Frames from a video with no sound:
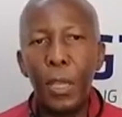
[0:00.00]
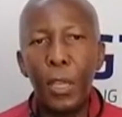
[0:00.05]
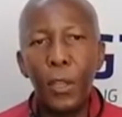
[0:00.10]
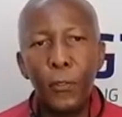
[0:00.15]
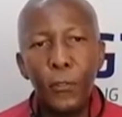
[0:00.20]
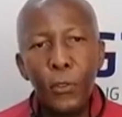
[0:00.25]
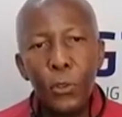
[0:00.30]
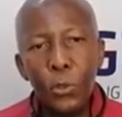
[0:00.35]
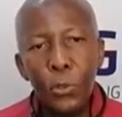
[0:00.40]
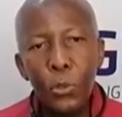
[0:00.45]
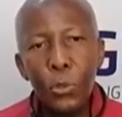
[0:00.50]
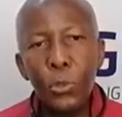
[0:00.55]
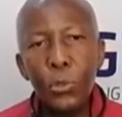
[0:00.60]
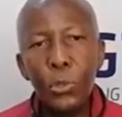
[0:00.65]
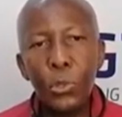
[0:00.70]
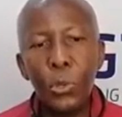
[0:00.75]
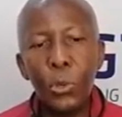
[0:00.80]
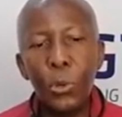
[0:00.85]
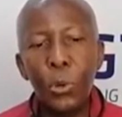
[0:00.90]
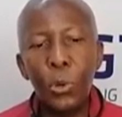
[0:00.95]
If you do
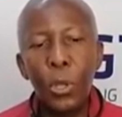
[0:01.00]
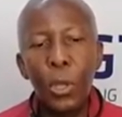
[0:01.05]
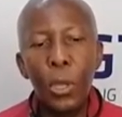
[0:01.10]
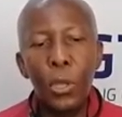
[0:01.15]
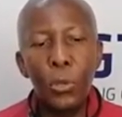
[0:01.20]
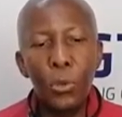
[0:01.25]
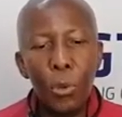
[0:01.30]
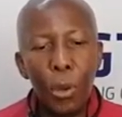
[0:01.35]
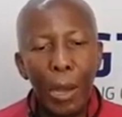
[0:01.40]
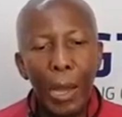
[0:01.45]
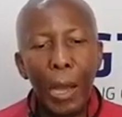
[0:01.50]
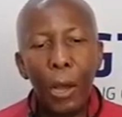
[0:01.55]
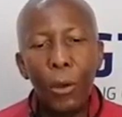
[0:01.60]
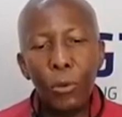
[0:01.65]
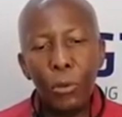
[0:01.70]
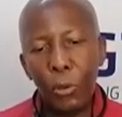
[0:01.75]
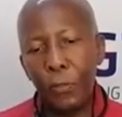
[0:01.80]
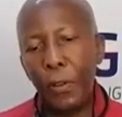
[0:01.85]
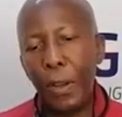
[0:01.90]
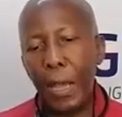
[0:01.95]
so, you are
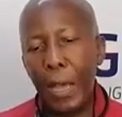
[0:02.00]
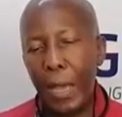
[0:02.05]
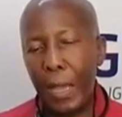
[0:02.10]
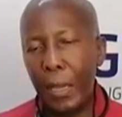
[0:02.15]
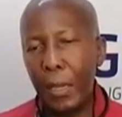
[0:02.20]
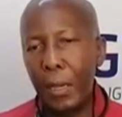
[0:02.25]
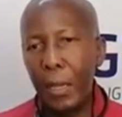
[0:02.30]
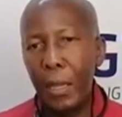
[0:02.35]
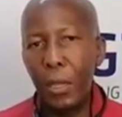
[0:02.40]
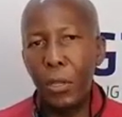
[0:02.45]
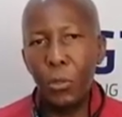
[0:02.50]
out of line.